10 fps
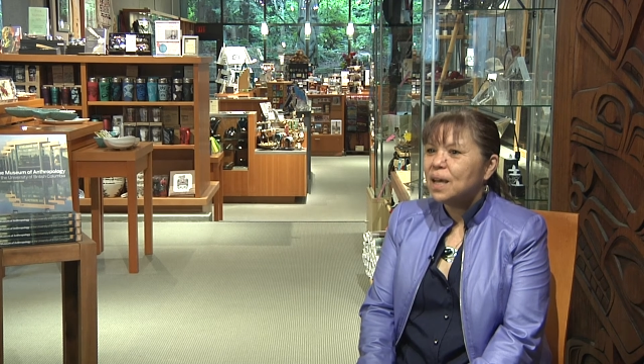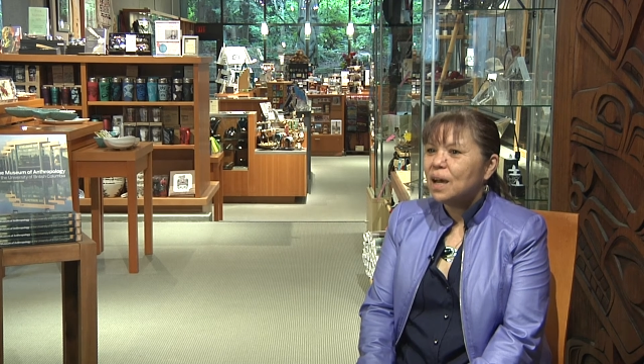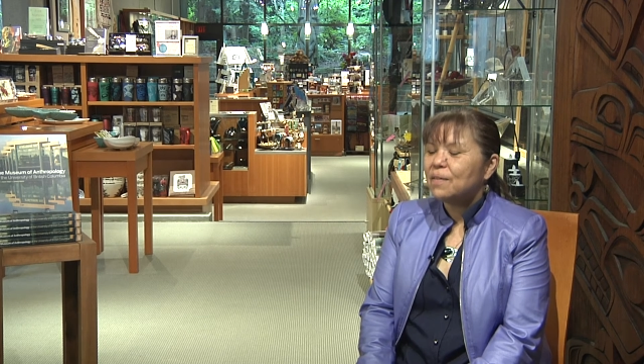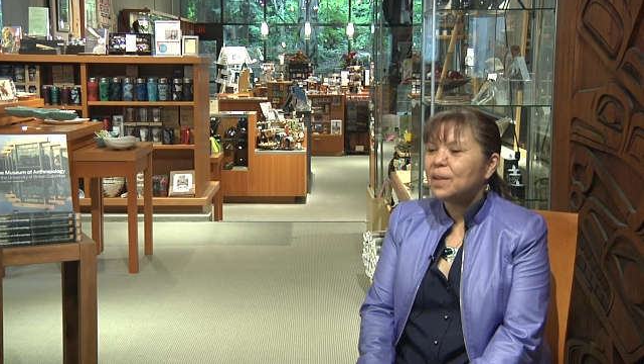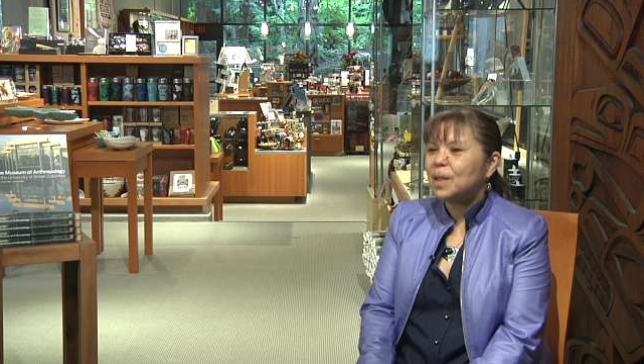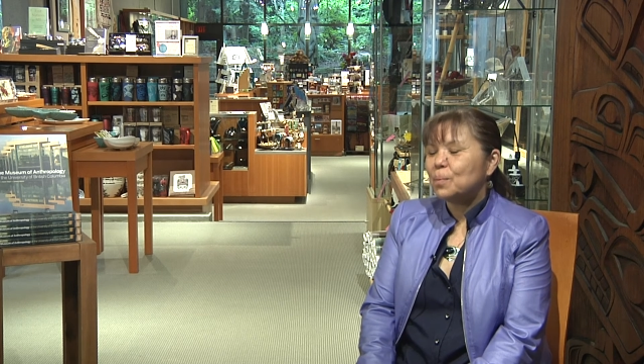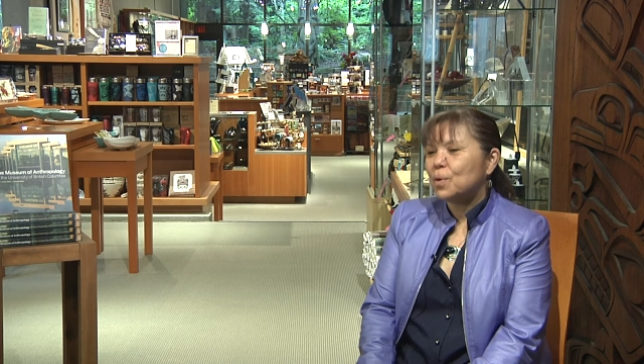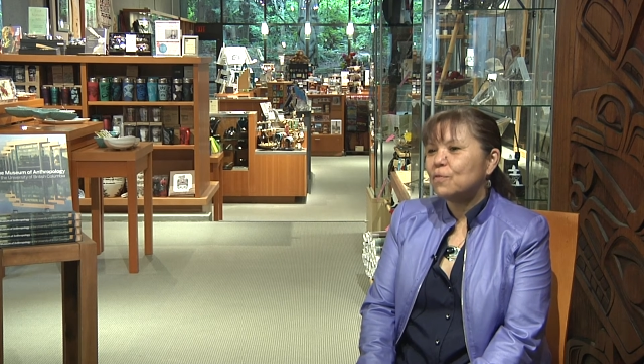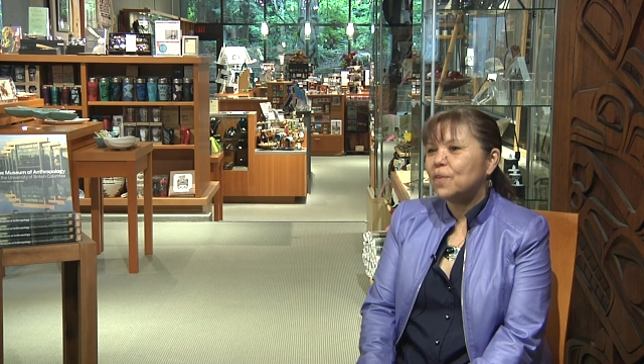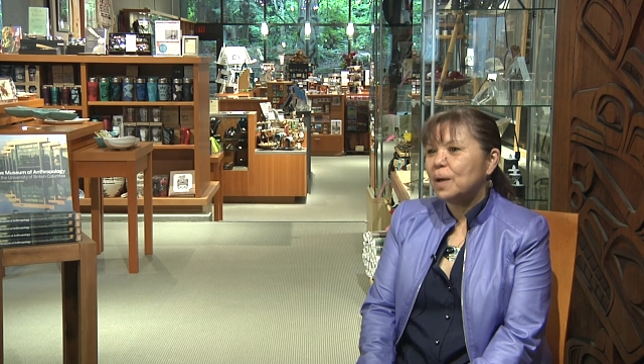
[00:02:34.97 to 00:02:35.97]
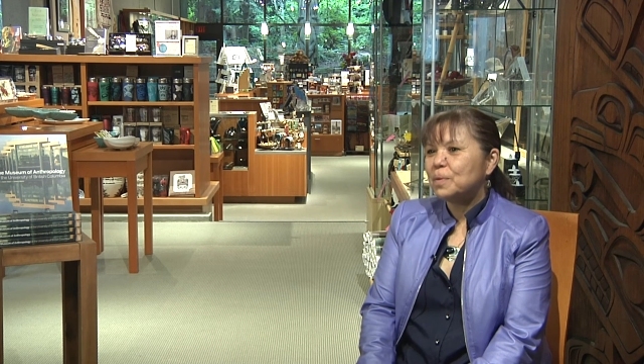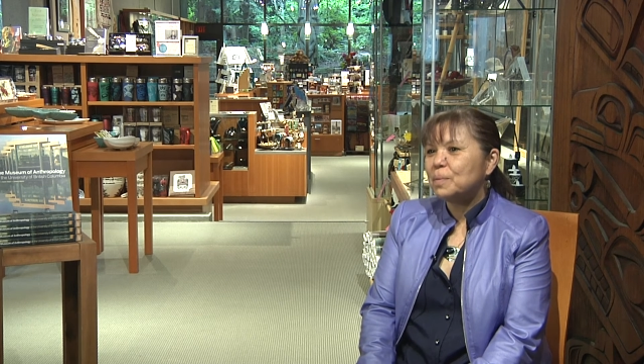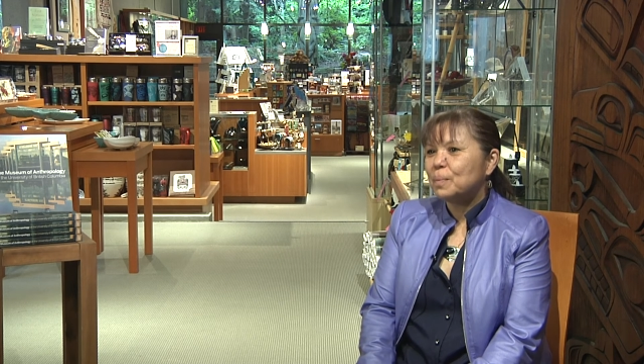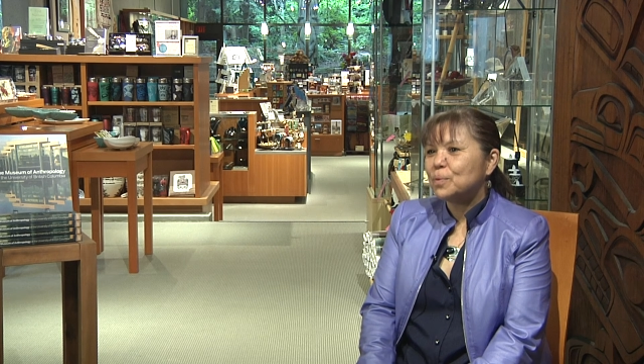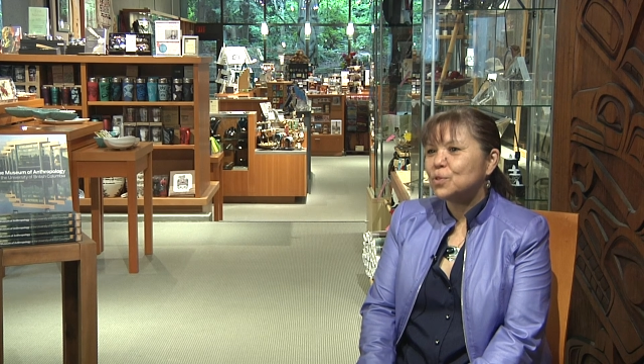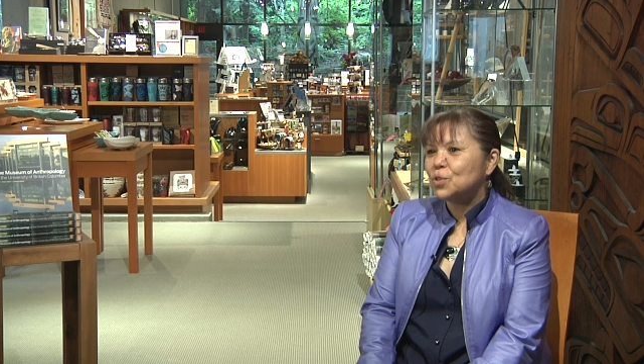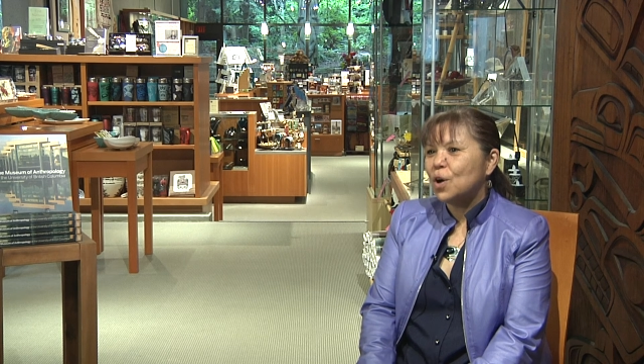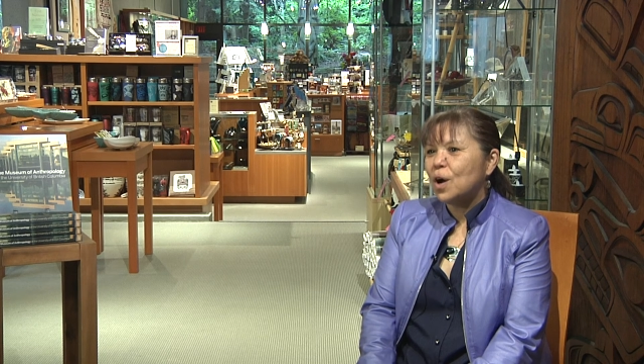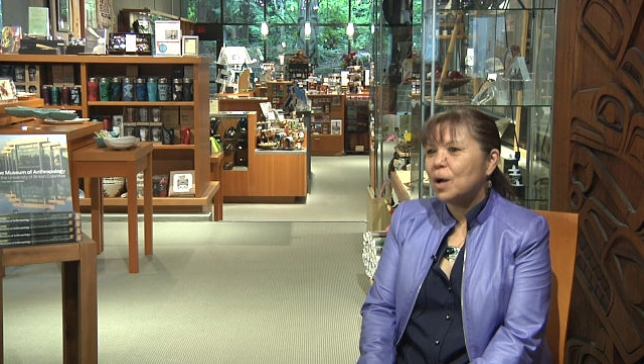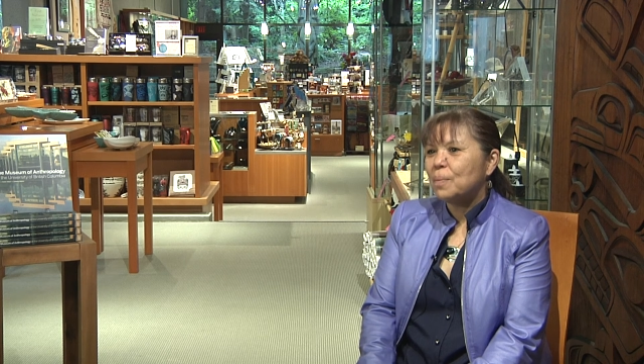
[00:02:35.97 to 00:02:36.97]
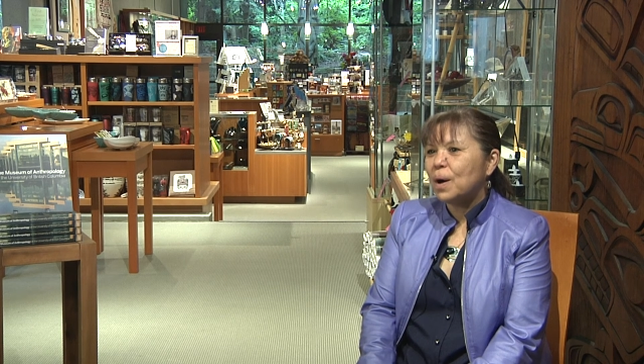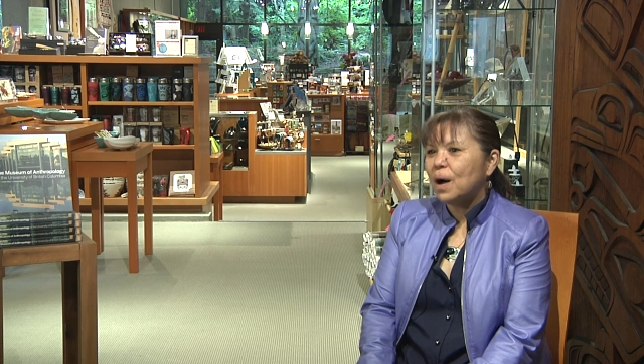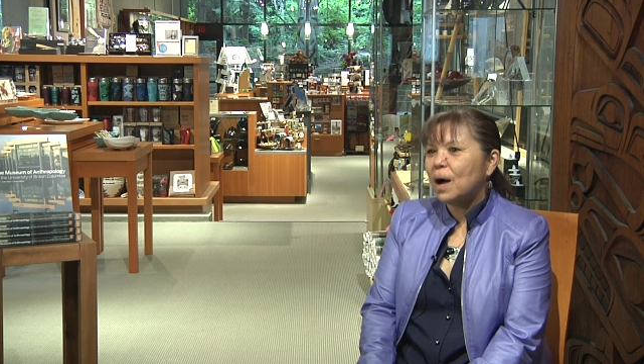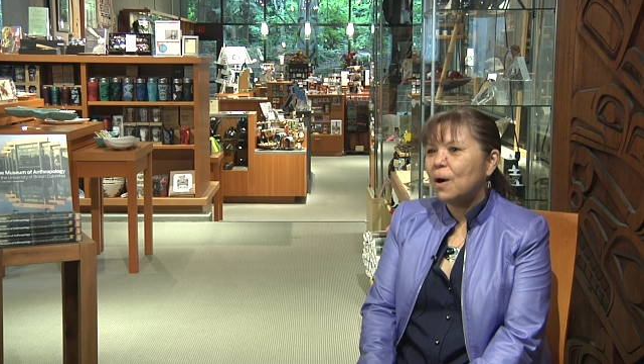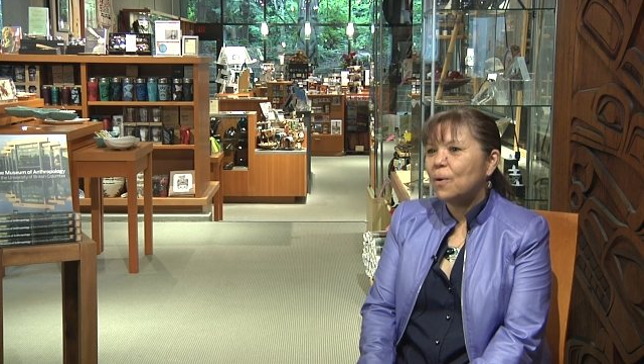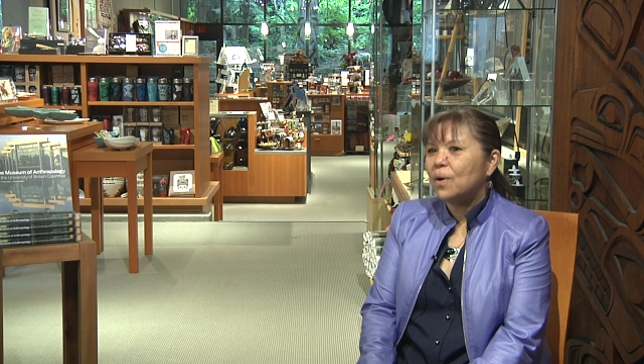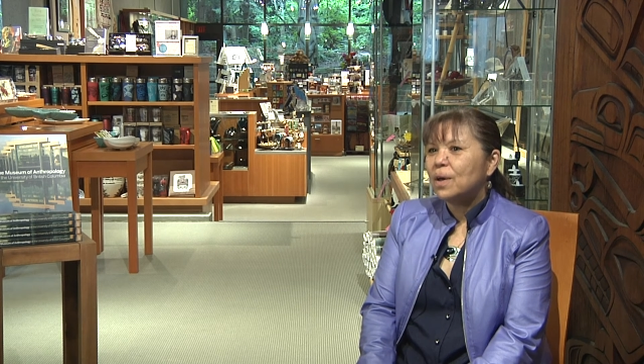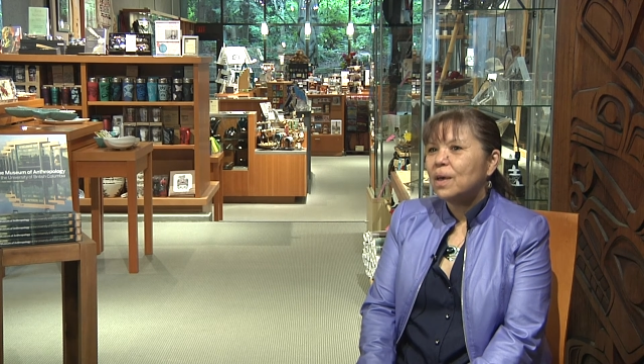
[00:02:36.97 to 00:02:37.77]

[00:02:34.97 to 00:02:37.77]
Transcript: I've had a number of family members talk about how